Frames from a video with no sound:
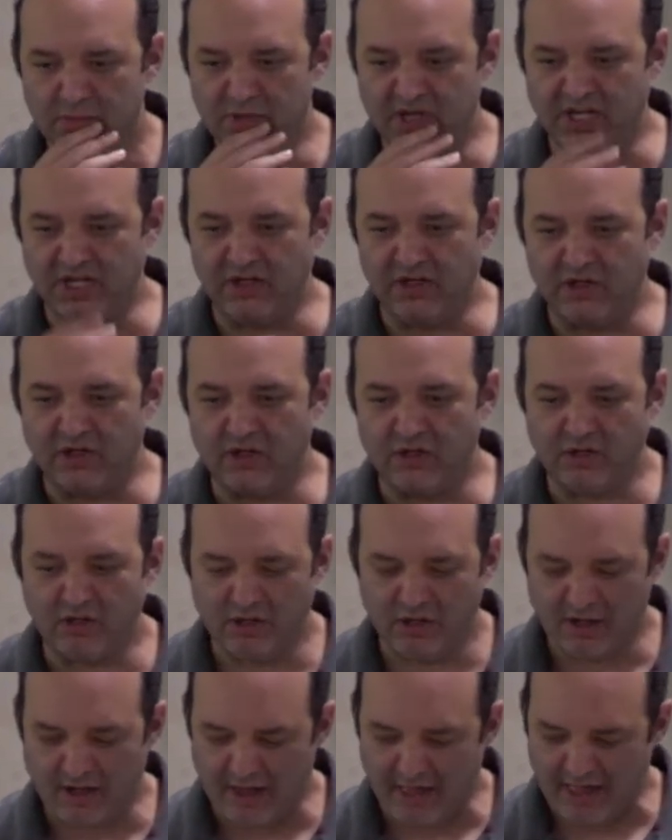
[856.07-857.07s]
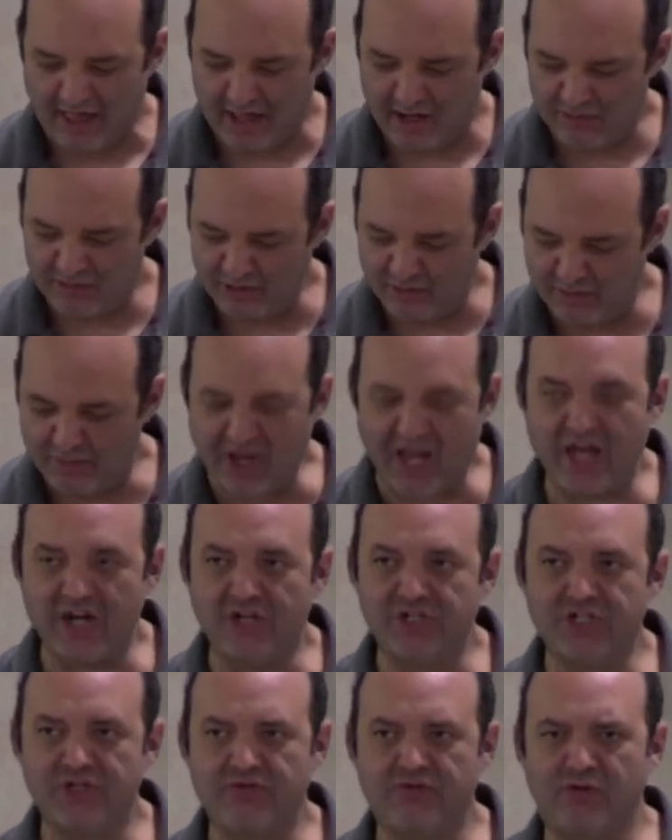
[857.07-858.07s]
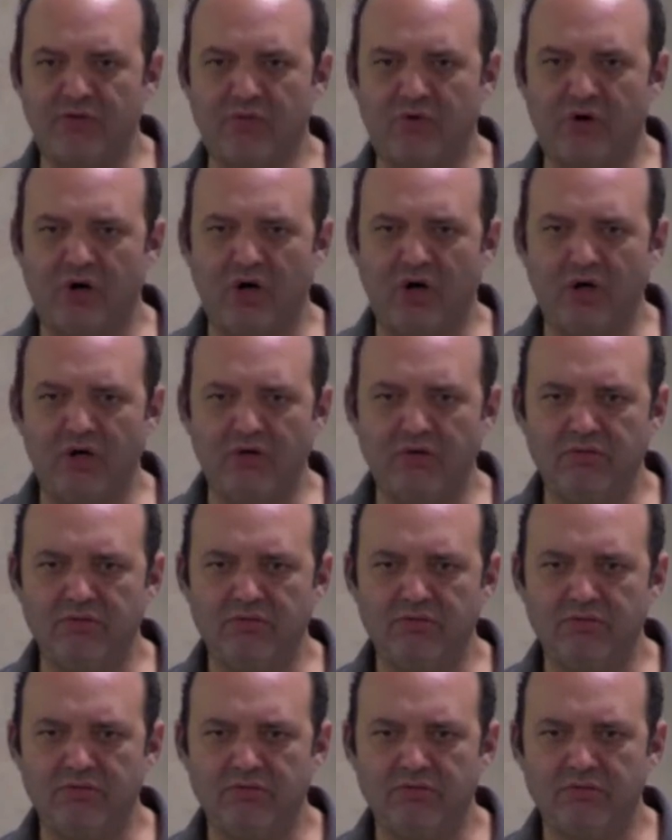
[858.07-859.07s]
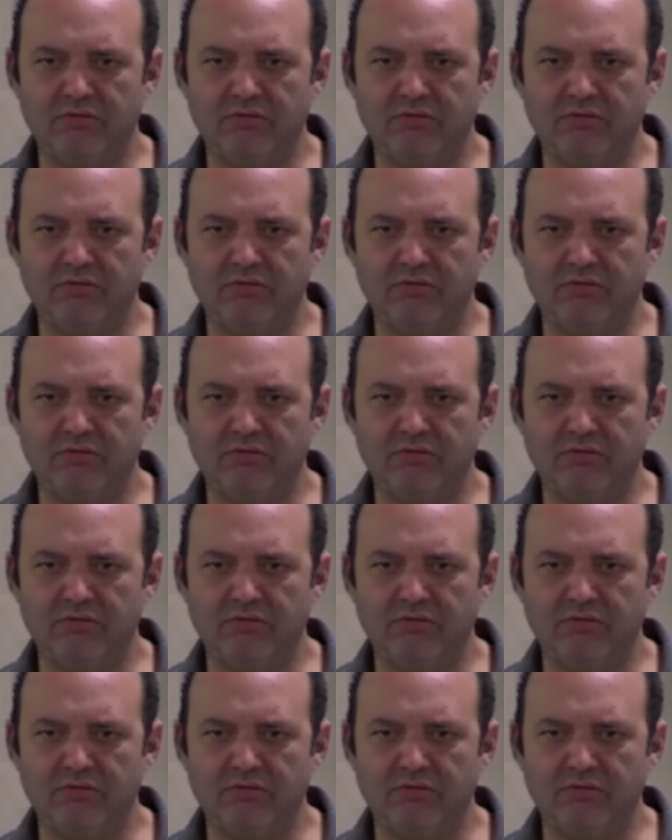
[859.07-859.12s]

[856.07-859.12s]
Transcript: Peter had been banished from Rome.